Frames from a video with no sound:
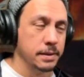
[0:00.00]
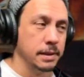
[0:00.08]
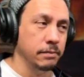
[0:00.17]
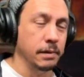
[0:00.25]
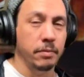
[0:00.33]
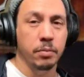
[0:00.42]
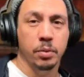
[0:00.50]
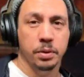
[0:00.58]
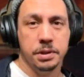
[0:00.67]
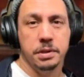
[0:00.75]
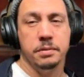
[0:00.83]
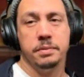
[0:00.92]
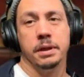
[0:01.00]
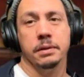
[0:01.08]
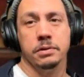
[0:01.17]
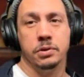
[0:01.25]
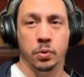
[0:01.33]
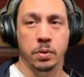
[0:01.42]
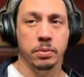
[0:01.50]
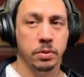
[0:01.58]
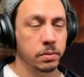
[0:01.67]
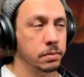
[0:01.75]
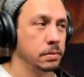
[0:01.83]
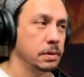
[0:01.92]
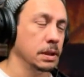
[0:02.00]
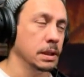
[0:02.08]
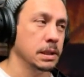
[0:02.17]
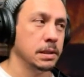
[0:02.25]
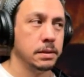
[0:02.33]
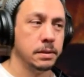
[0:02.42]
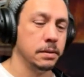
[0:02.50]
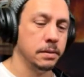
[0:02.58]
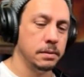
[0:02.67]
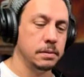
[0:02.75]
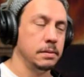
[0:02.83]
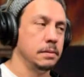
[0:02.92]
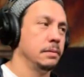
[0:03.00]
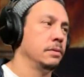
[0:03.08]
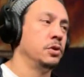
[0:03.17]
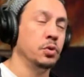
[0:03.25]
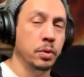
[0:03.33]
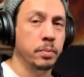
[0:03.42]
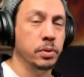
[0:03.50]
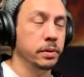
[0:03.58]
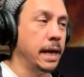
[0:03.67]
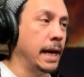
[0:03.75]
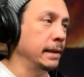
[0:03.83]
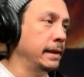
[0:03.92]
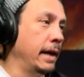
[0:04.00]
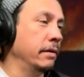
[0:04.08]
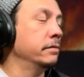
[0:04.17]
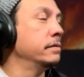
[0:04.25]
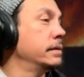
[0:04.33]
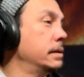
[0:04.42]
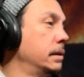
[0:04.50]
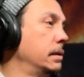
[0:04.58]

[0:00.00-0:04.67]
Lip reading: Instead of Lovable, it should just be called doable because doable.dev